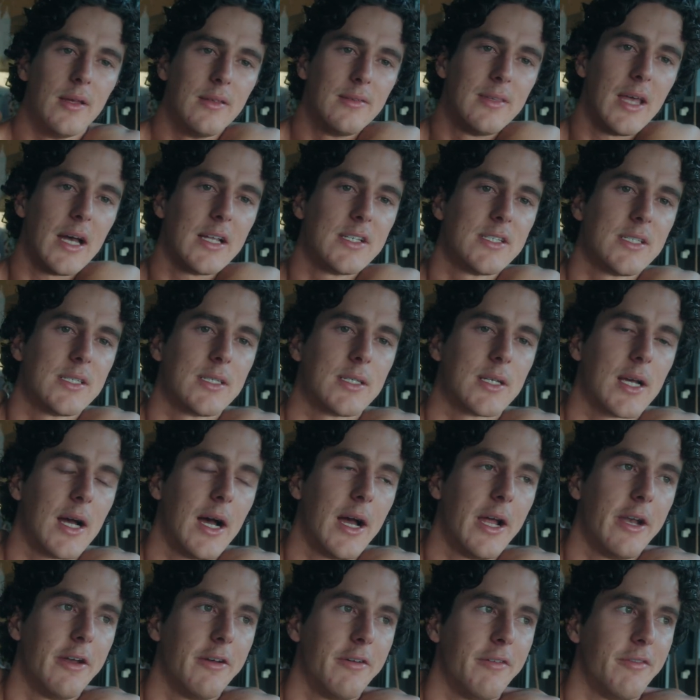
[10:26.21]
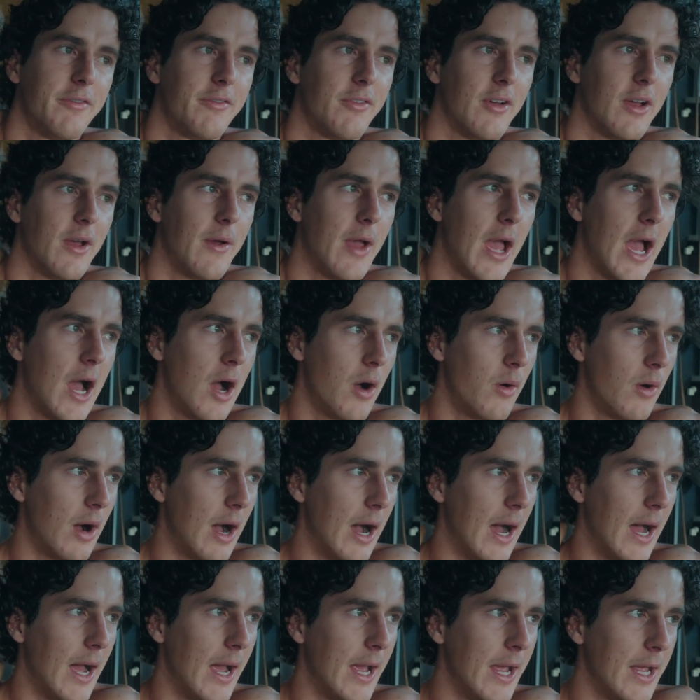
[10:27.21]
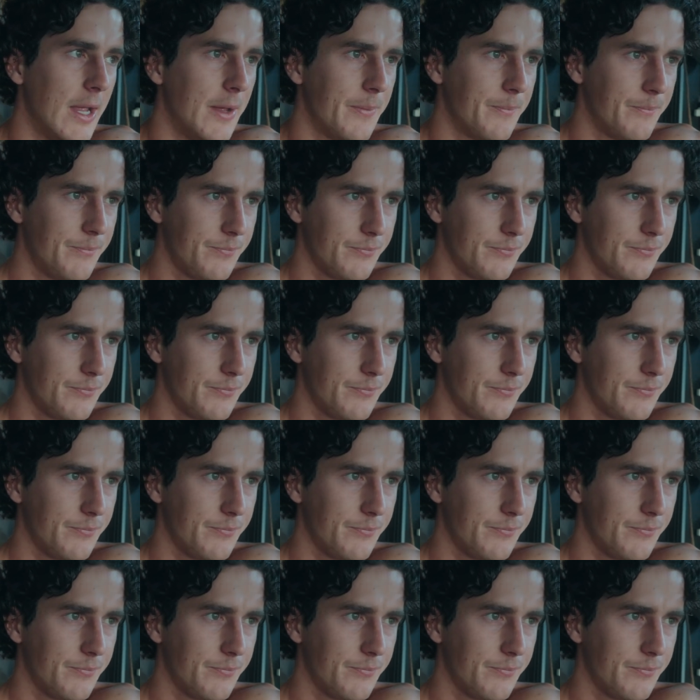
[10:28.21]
That's kind of how I